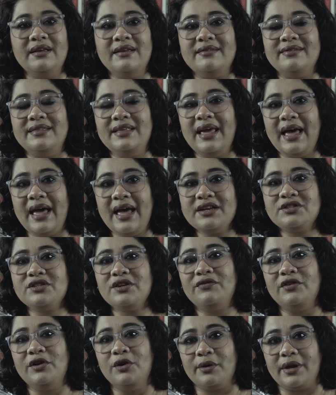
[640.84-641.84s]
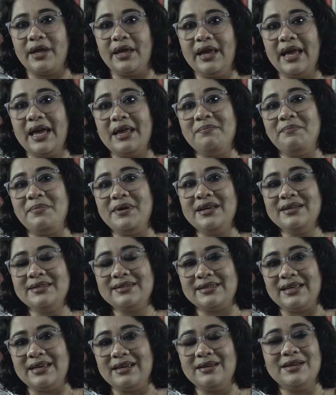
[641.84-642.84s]
The act of looking and being
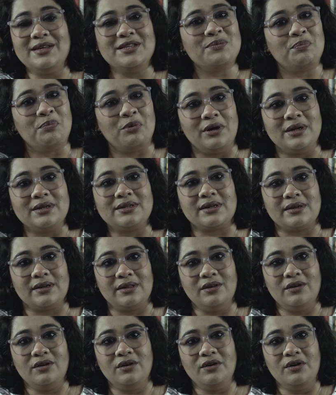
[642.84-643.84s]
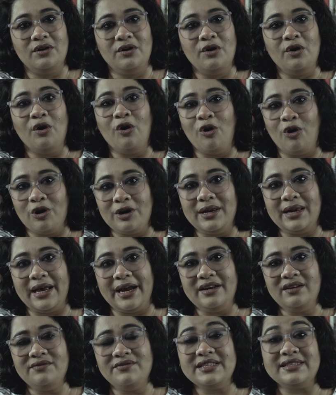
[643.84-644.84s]
seen is political.
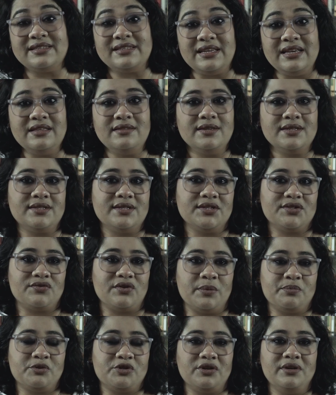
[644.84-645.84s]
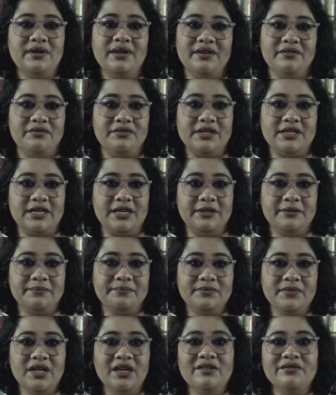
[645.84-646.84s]
Online, we see this disruption every day.
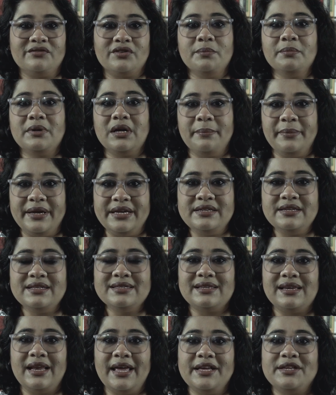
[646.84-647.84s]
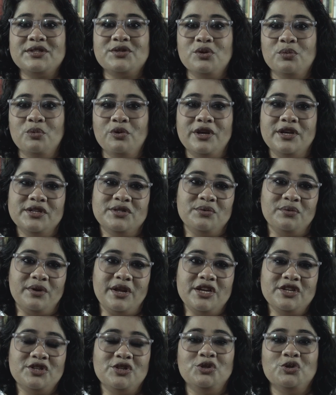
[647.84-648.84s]
From comedians like Sumukhi
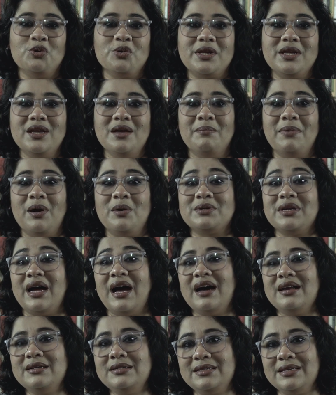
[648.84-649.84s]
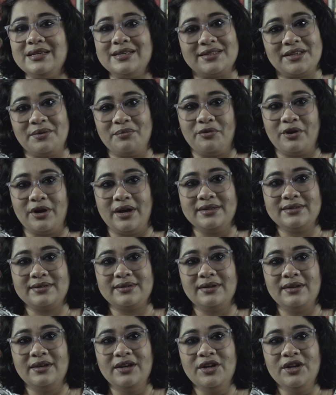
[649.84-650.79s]
Suresh joking about aunties and bras,